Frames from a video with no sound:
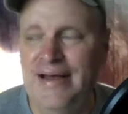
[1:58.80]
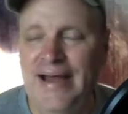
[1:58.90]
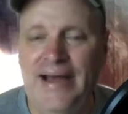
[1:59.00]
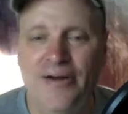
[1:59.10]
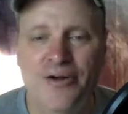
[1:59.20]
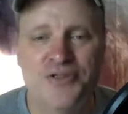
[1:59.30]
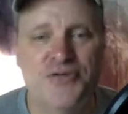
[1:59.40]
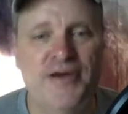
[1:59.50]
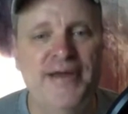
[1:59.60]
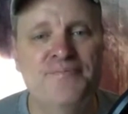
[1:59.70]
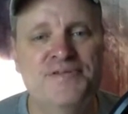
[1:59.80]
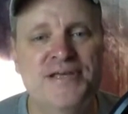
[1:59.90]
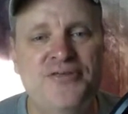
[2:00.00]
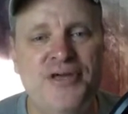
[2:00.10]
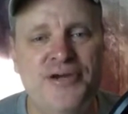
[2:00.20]
And also
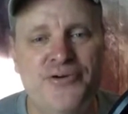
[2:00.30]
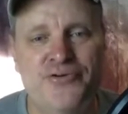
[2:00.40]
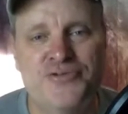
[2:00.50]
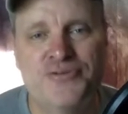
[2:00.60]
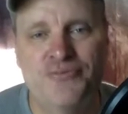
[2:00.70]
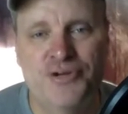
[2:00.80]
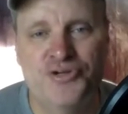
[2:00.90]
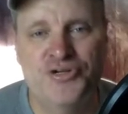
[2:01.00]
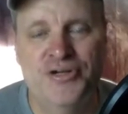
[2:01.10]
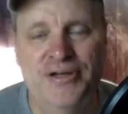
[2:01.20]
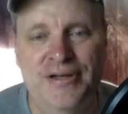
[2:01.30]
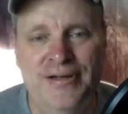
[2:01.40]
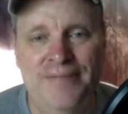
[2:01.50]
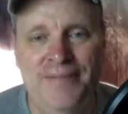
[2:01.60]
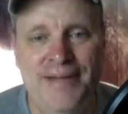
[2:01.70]
AMC theaters, which
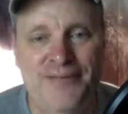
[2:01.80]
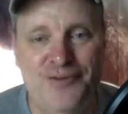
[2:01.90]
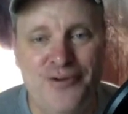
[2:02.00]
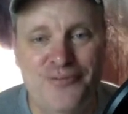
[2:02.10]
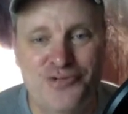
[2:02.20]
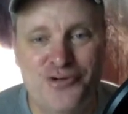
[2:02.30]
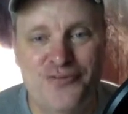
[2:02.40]
many of you, I'm sure, have